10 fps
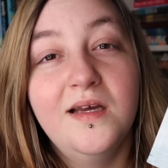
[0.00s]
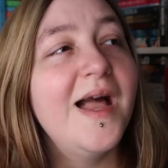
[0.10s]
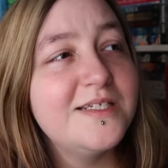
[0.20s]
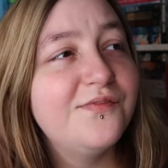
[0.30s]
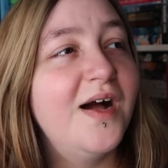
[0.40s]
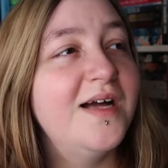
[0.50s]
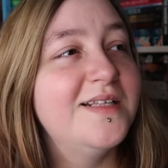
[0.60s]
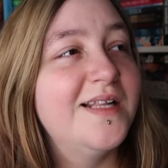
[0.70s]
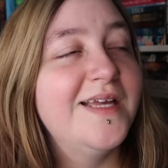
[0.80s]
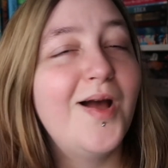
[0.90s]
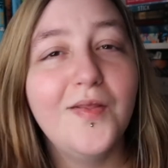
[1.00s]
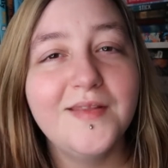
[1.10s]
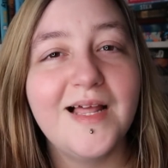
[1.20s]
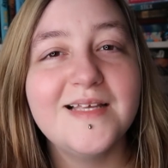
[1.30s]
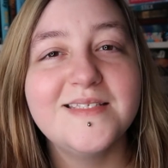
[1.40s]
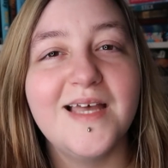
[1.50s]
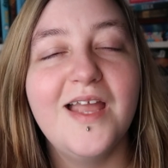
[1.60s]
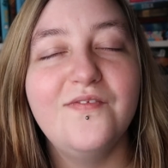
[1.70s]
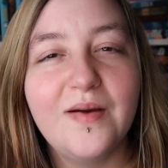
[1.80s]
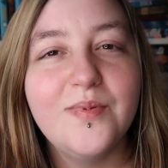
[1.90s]
And finally, on the last
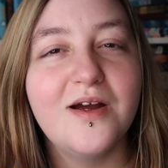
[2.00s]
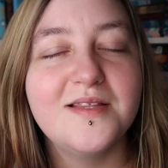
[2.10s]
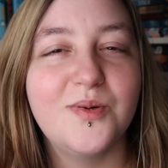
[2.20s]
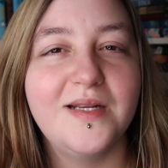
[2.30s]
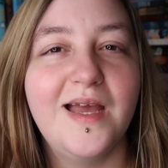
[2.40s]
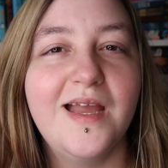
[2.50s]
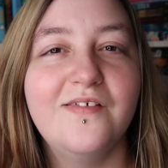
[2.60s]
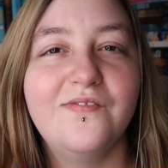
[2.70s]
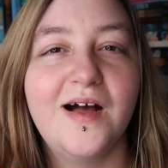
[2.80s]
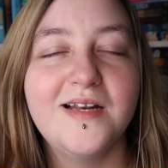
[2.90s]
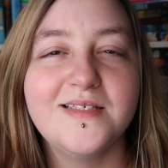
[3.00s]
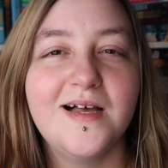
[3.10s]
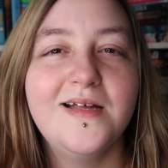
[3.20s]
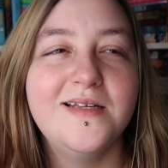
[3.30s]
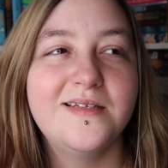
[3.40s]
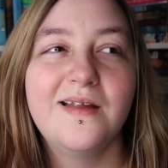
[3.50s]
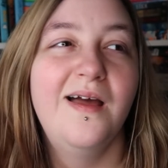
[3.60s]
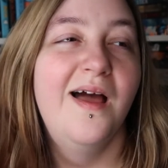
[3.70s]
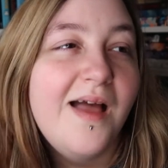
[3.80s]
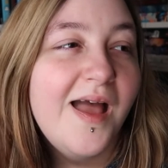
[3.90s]
day, February the 28th, I decided,
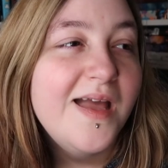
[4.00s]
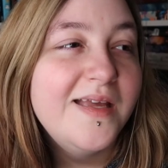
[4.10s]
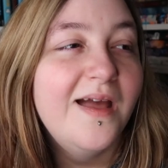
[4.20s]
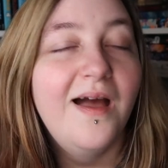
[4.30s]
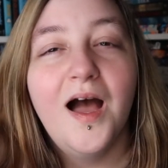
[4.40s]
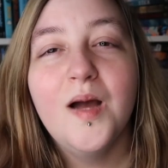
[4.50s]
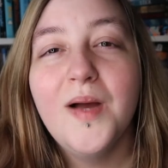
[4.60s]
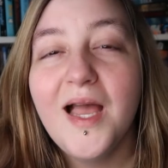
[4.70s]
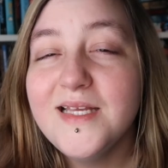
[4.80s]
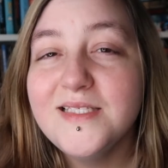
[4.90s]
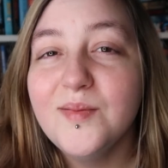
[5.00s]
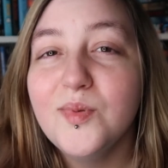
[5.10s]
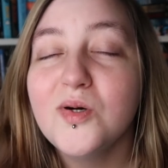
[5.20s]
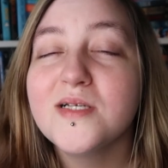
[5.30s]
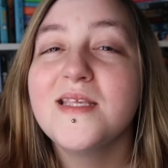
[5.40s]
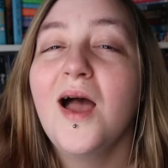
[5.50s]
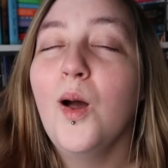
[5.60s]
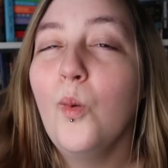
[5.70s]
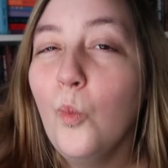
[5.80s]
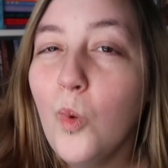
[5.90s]
hey, I'm at 18 books,
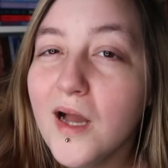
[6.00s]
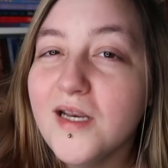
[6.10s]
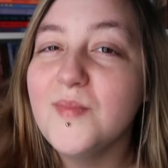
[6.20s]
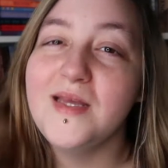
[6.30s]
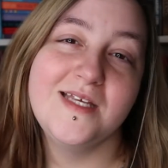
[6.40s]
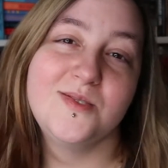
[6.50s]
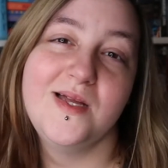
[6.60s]
why not make it